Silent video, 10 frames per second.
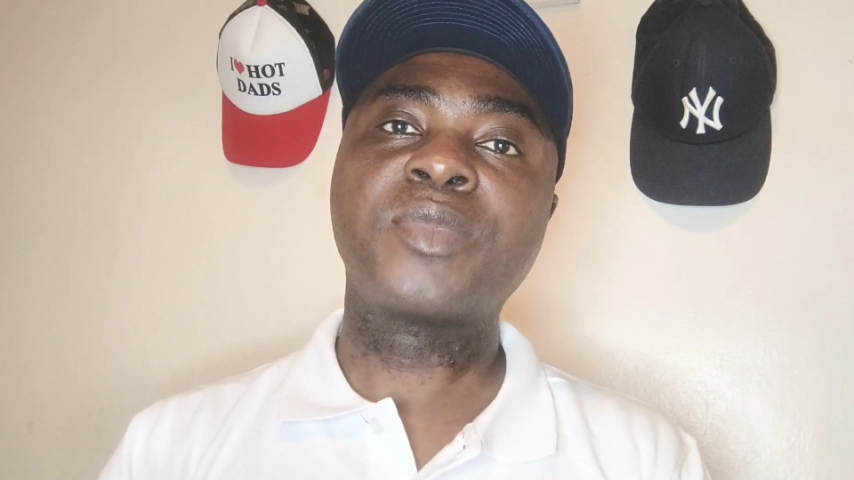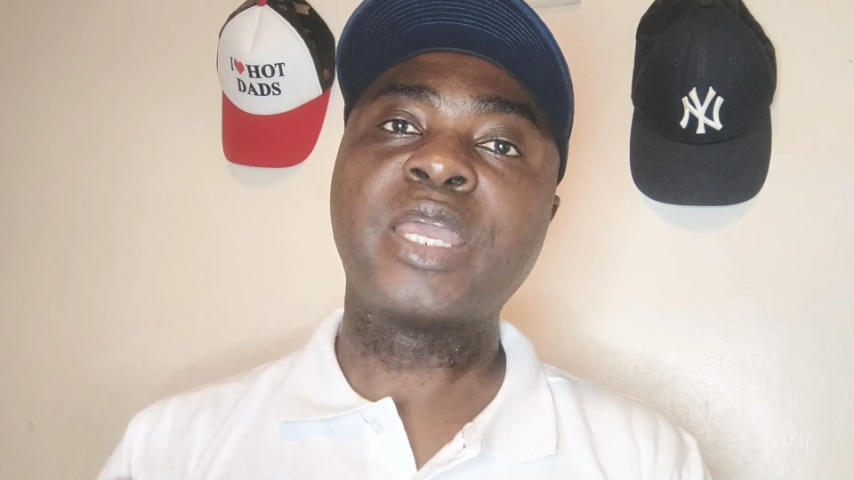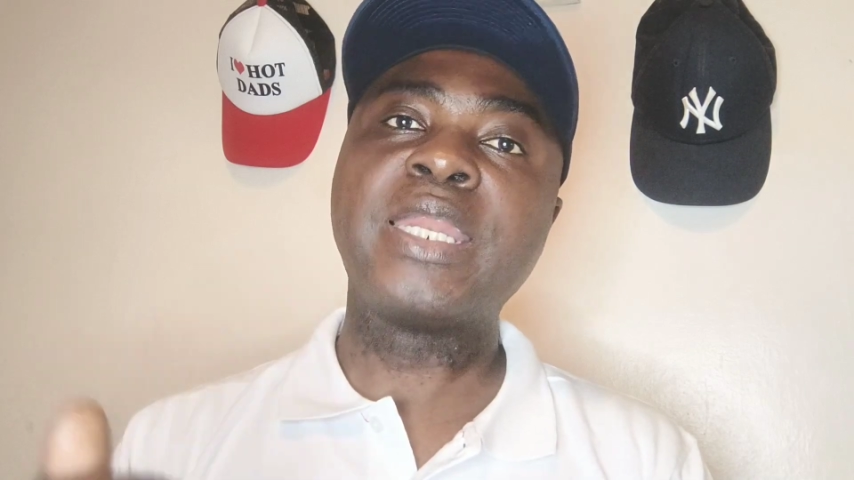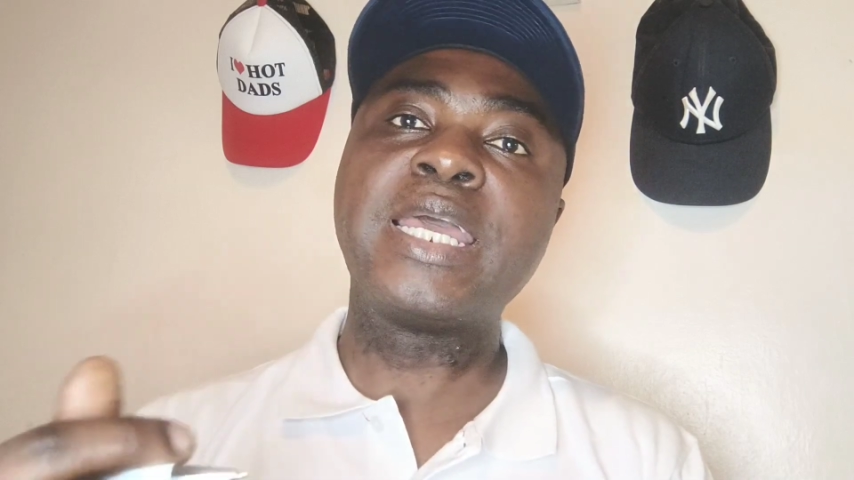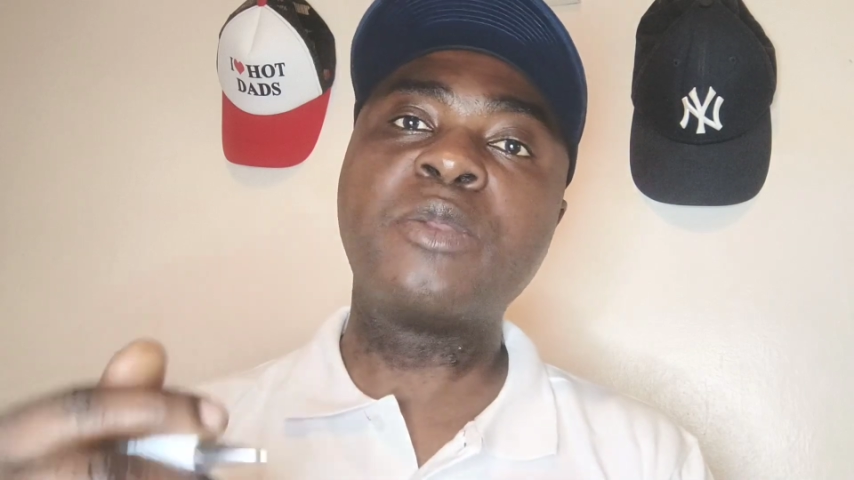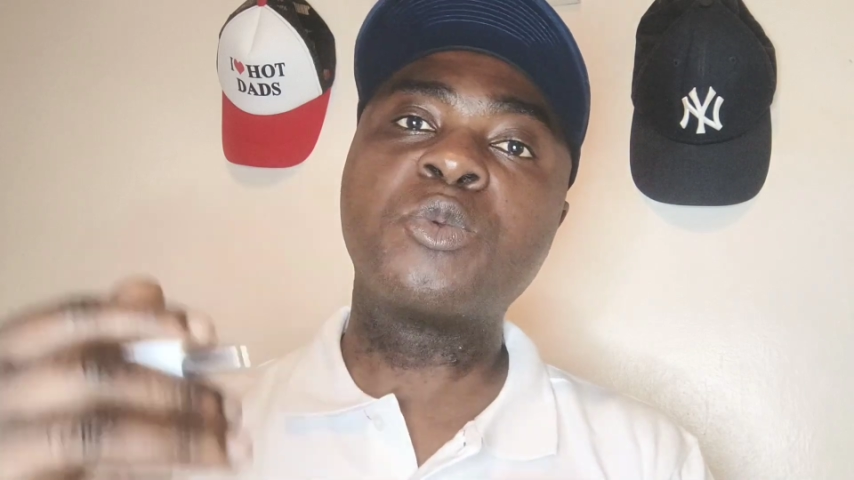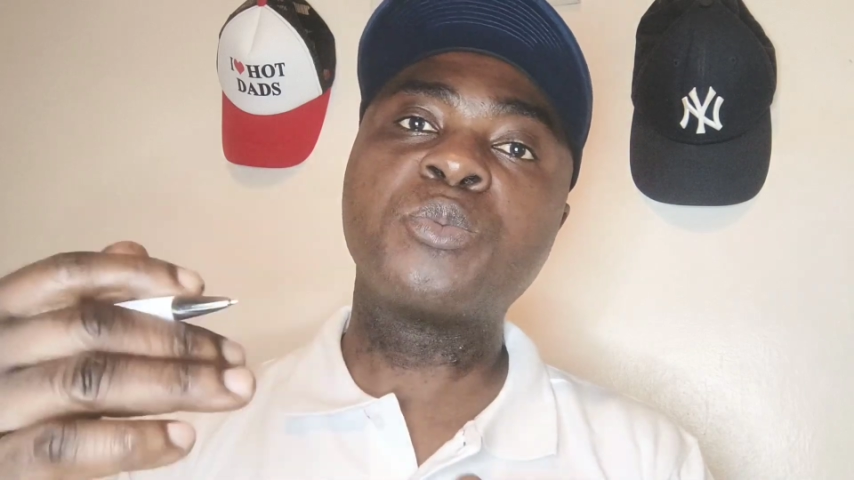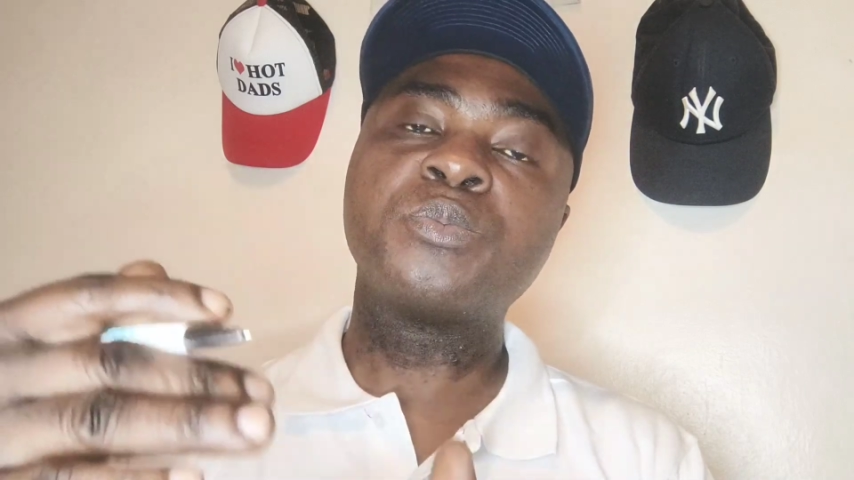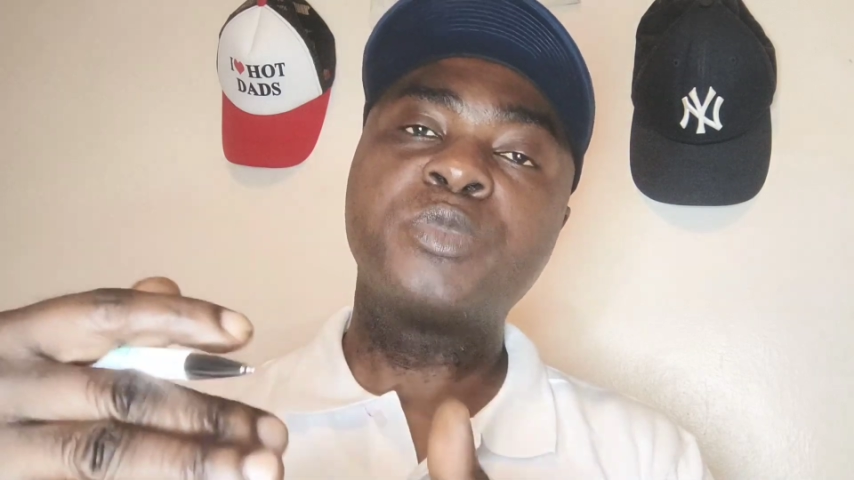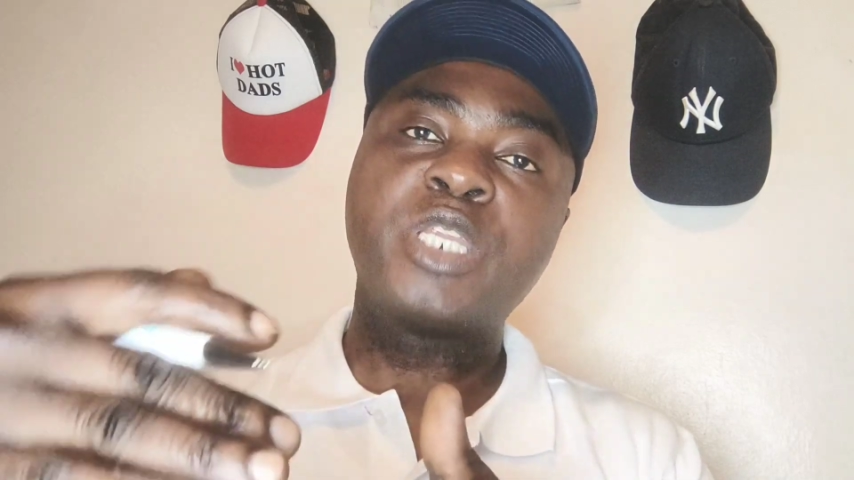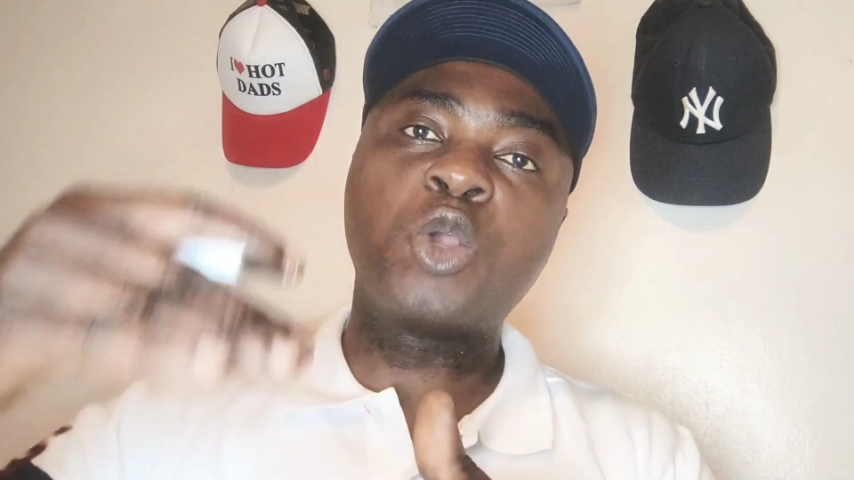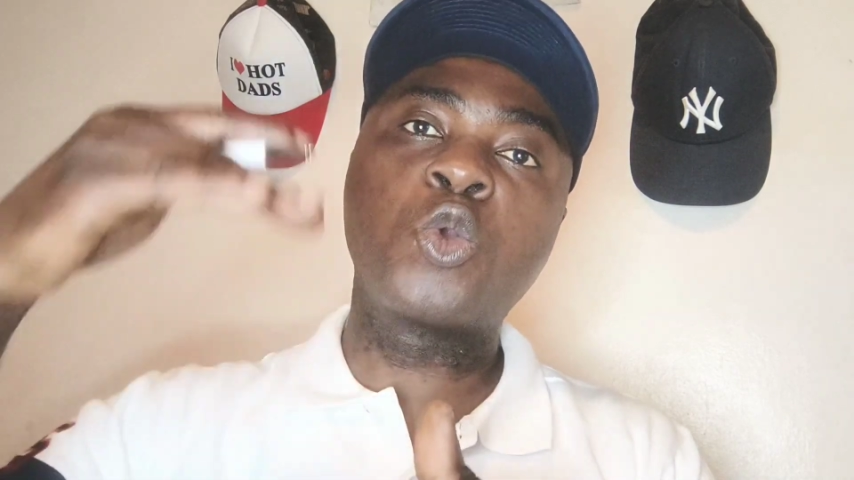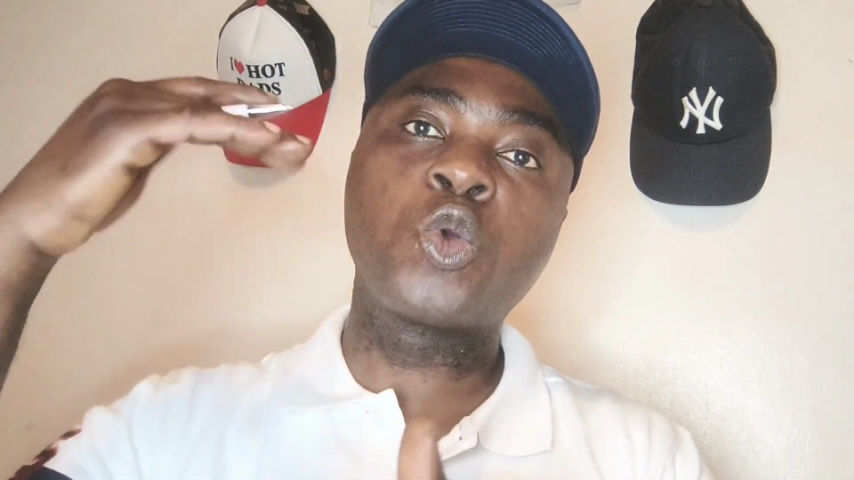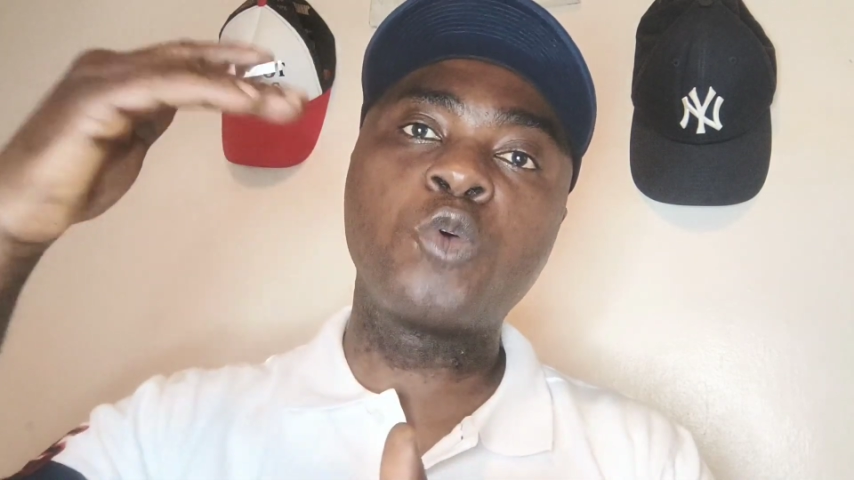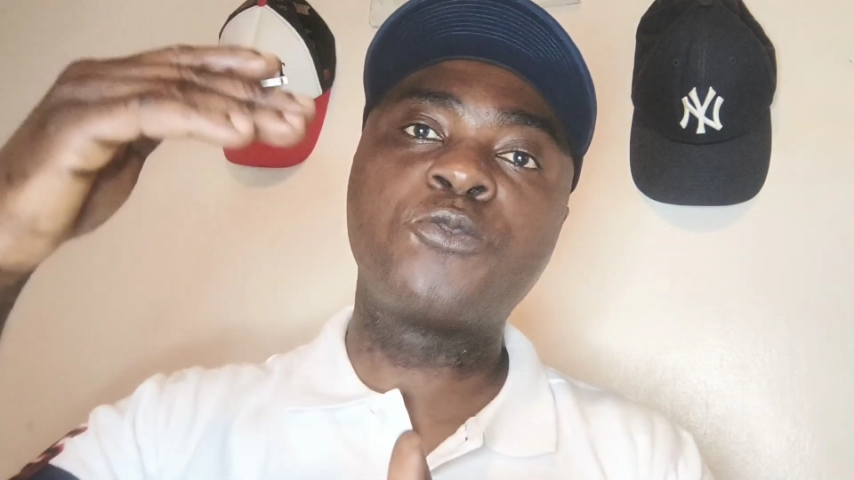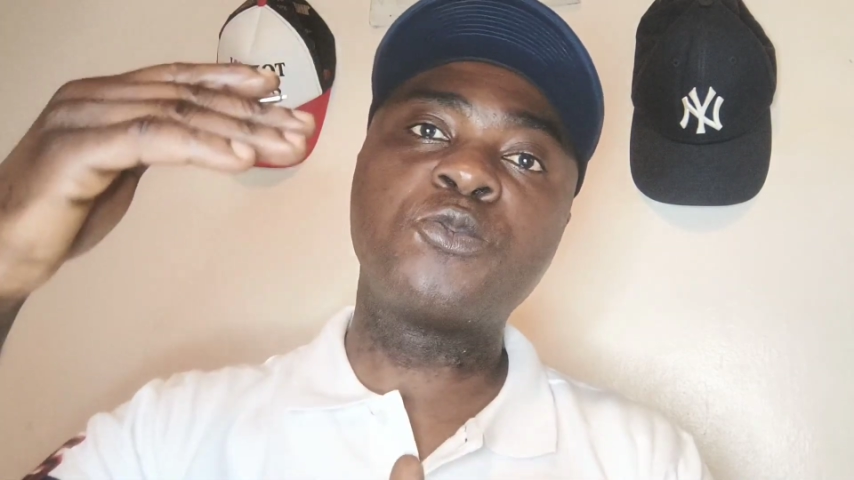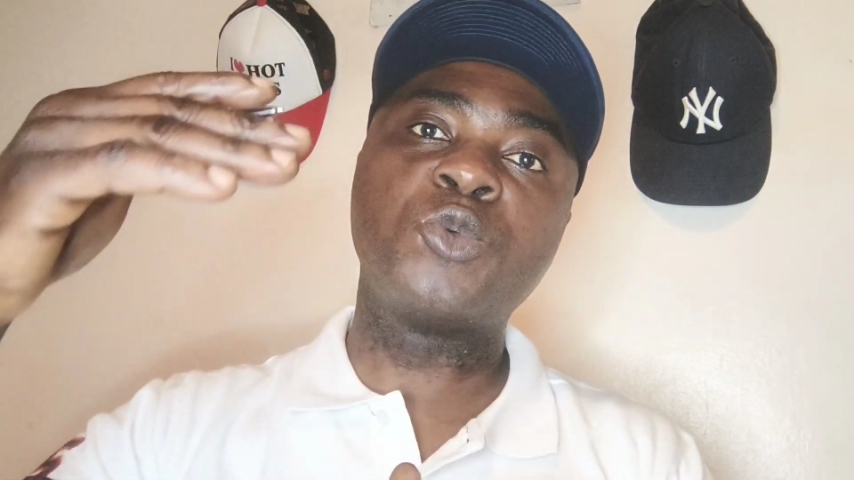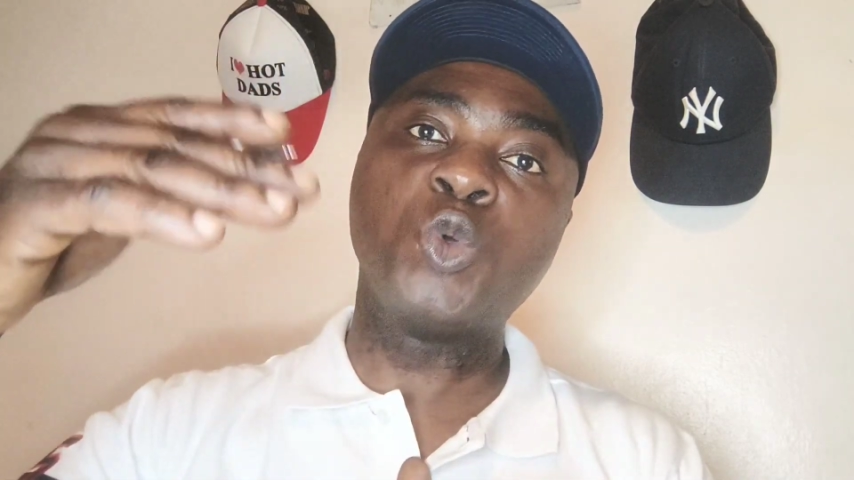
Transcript: And then the growth,